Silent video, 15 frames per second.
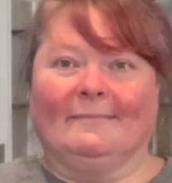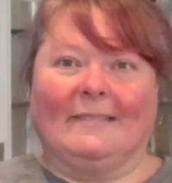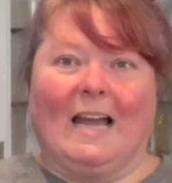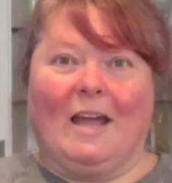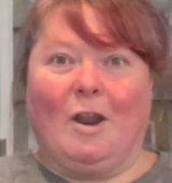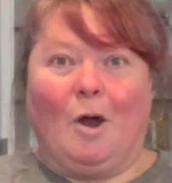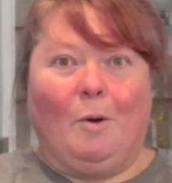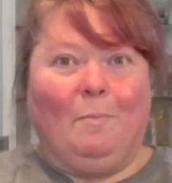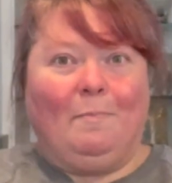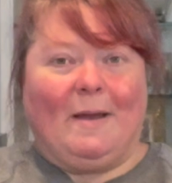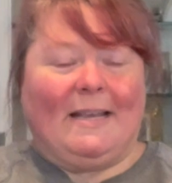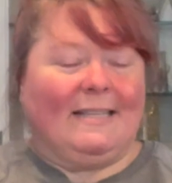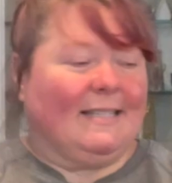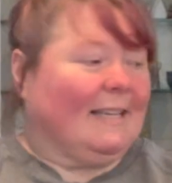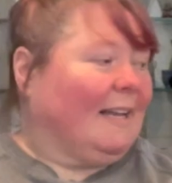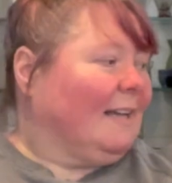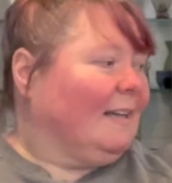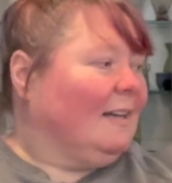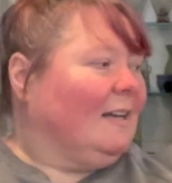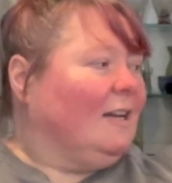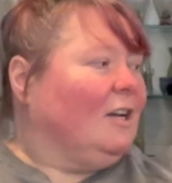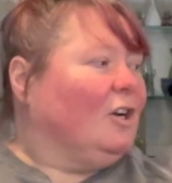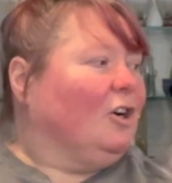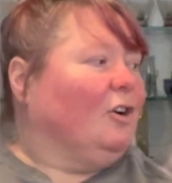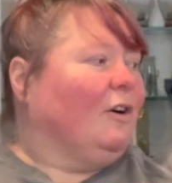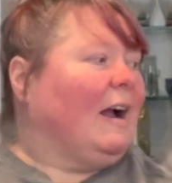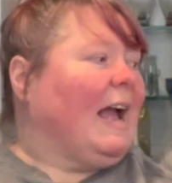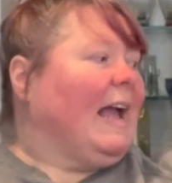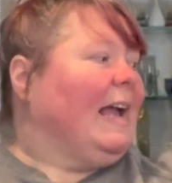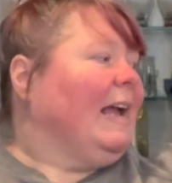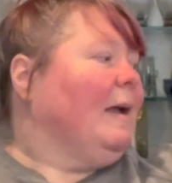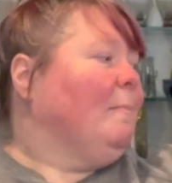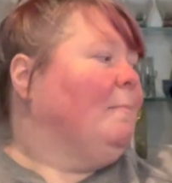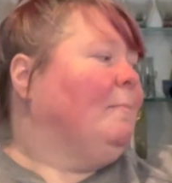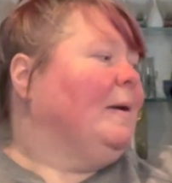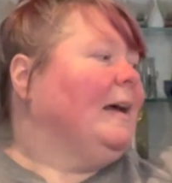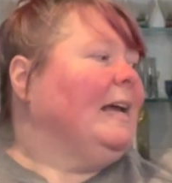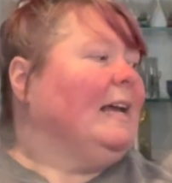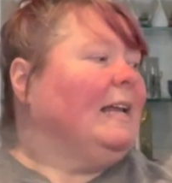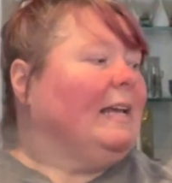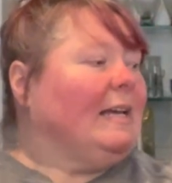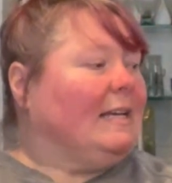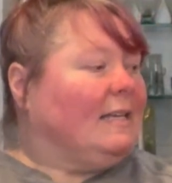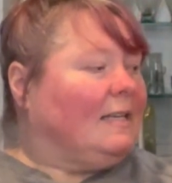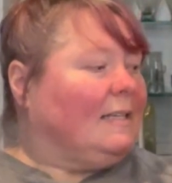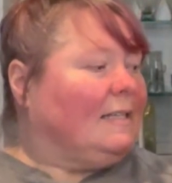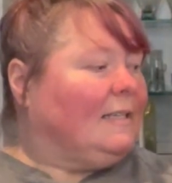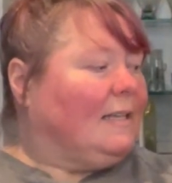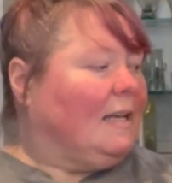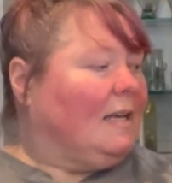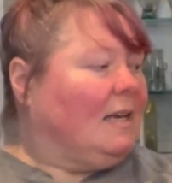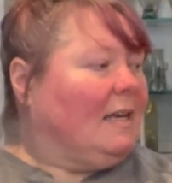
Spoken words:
I know, basic gray, but it is